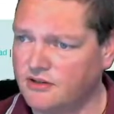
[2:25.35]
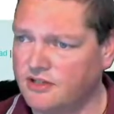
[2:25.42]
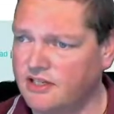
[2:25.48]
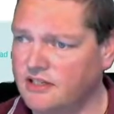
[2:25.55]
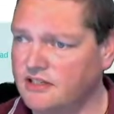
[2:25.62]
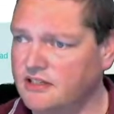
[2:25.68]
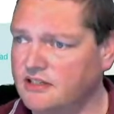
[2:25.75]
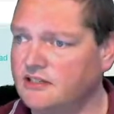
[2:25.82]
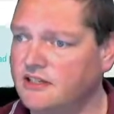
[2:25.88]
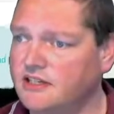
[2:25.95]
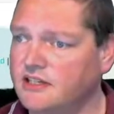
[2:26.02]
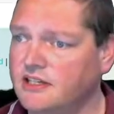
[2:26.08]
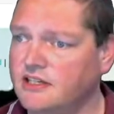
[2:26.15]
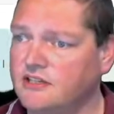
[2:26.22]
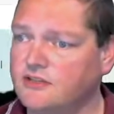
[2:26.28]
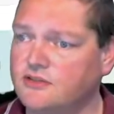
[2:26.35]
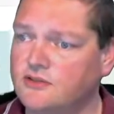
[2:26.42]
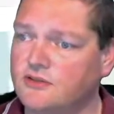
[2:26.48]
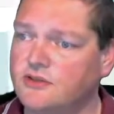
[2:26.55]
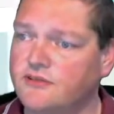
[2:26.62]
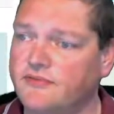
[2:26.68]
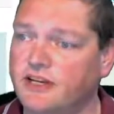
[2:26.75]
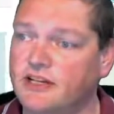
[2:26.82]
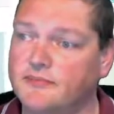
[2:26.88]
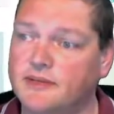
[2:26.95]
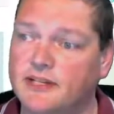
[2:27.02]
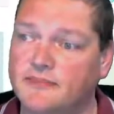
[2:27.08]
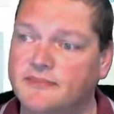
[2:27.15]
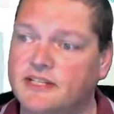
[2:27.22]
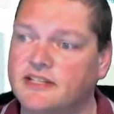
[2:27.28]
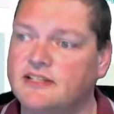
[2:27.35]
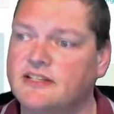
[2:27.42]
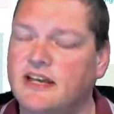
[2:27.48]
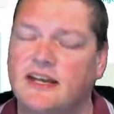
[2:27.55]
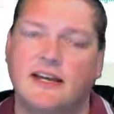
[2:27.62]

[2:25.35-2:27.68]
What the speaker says: ahead and click install available updates,